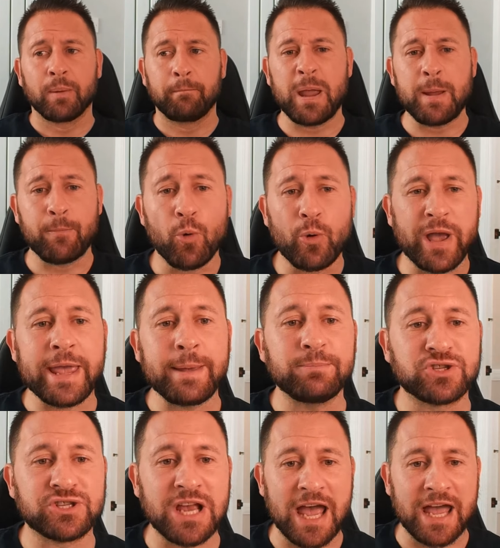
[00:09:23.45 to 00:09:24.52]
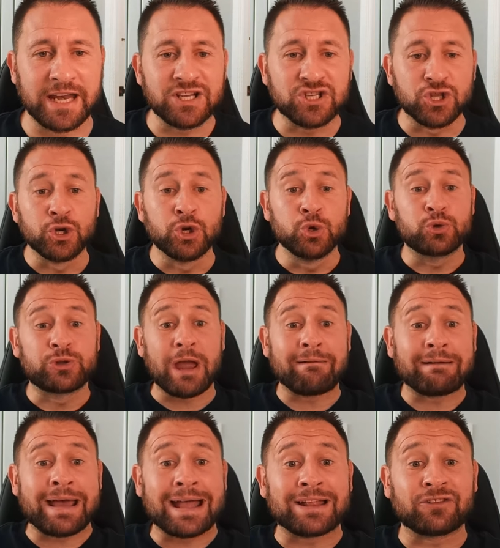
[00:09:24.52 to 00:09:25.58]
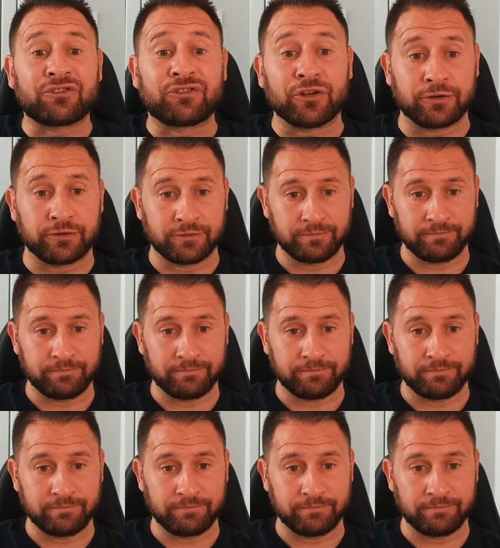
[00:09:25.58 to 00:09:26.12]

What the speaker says: People keep saying he's the new Darren Anderson.